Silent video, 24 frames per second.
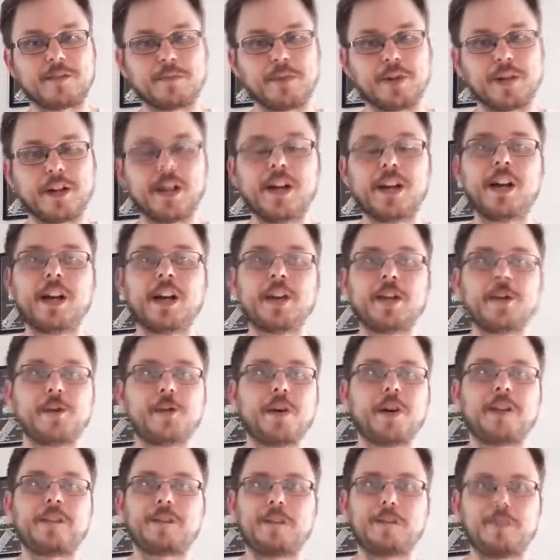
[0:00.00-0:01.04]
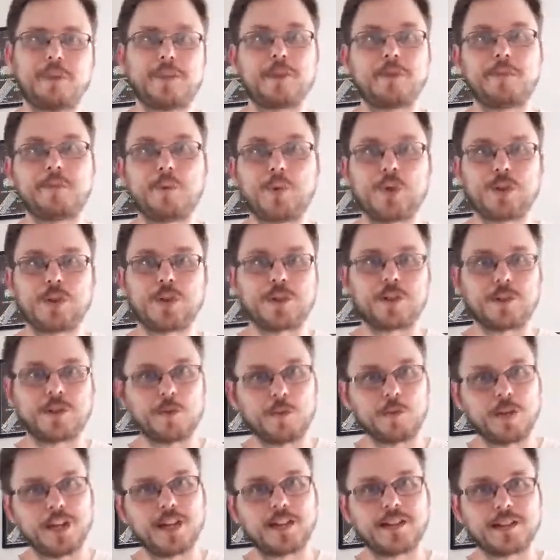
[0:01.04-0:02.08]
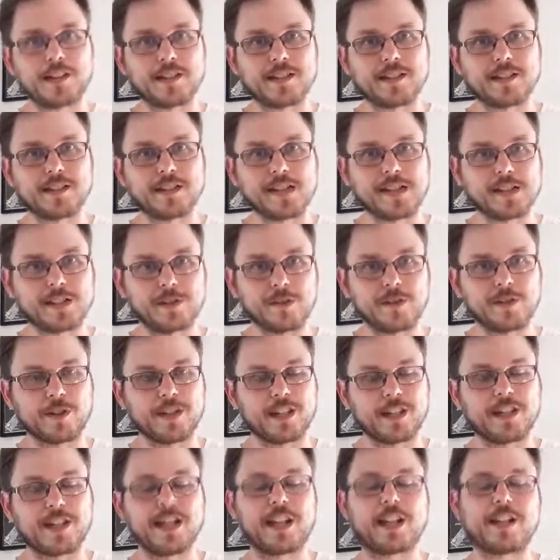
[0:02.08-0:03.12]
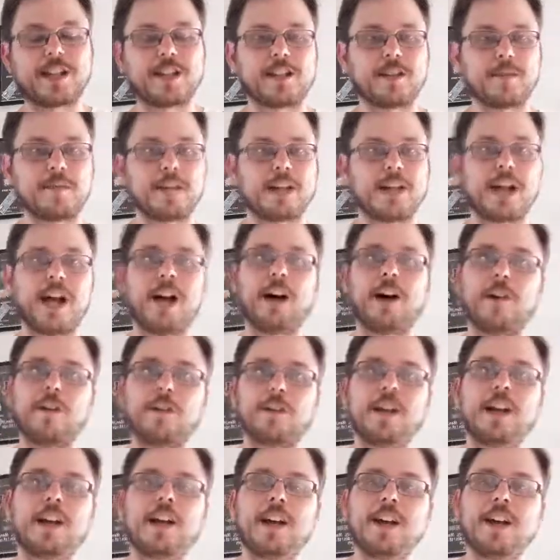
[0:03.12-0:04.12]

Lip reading: but you have to pinpoint their weaknesses in order to take them down.